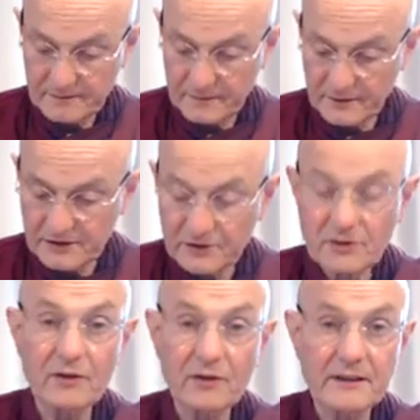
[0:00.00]
which is
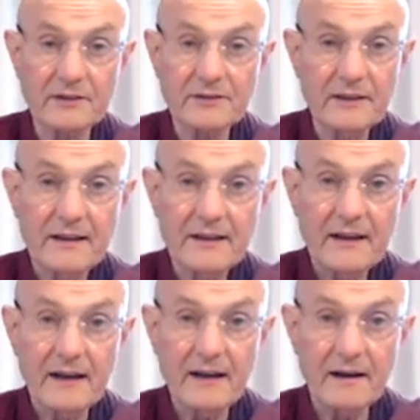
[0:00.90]
causing us
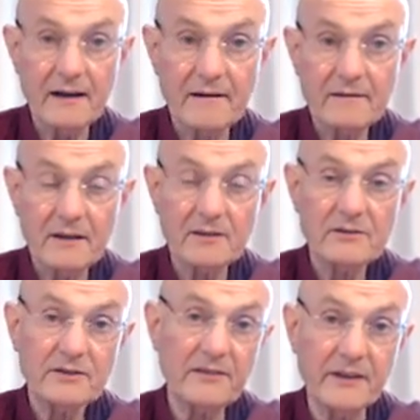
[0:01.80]

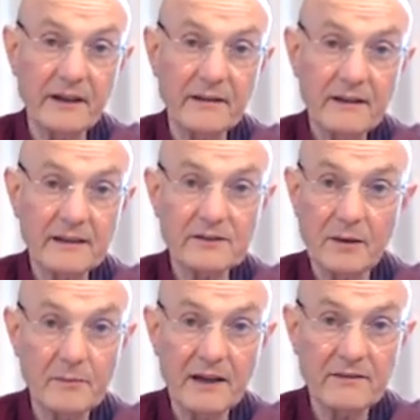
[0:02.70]
suffering at
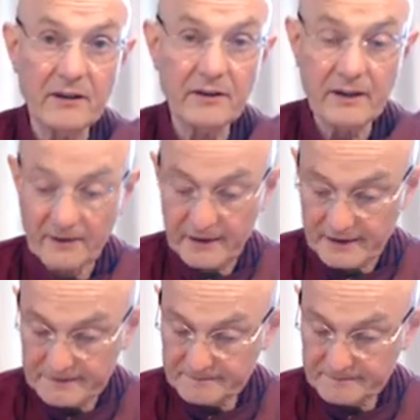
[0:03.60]
some level or another.